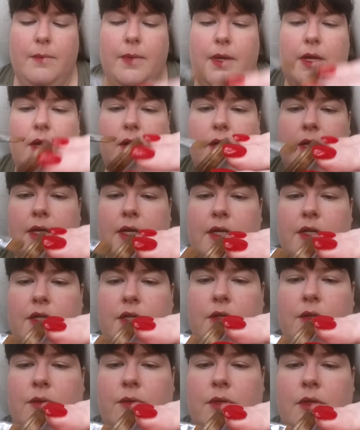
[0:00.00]
But all you're going
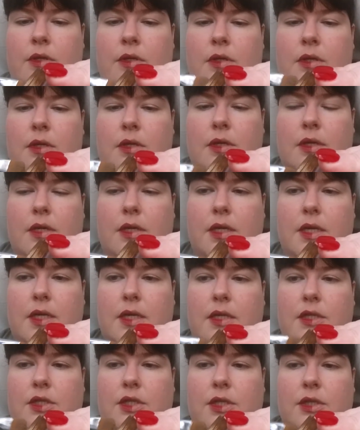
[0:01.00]
to do
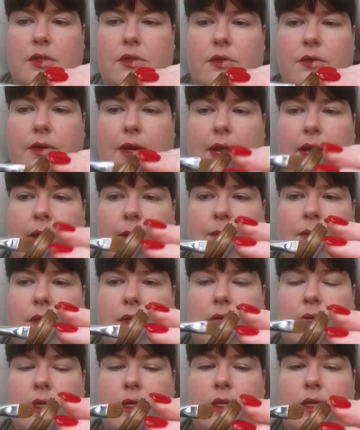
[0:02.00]
is just grab
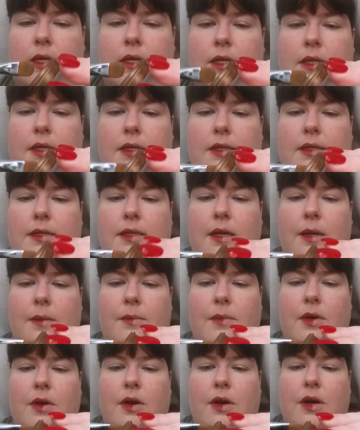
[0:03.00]

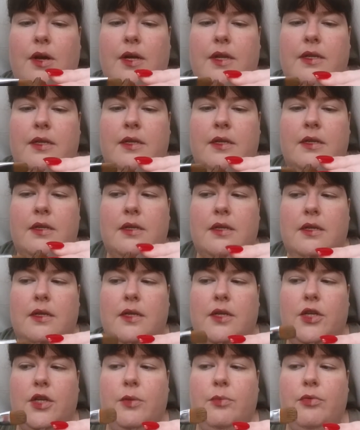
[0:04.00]
some on
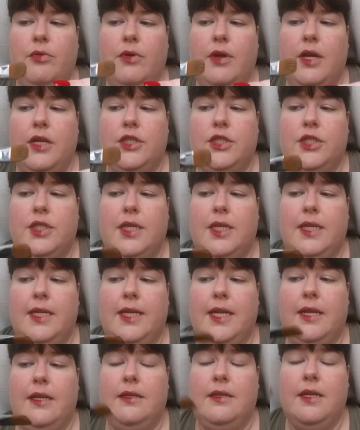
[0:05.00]
your brush. And
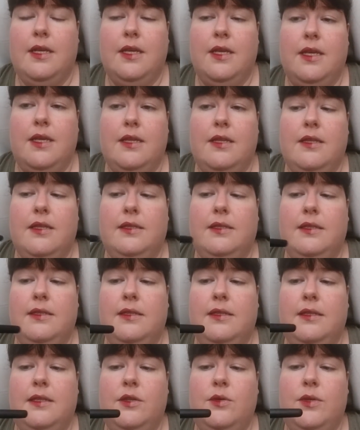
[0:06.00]
again, this
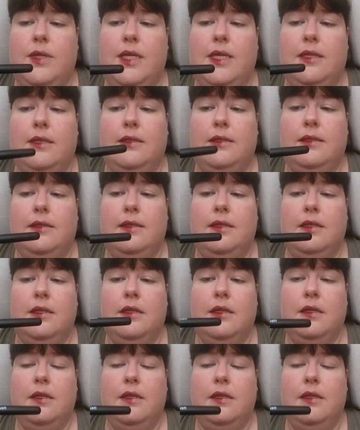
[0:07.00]
is Younique's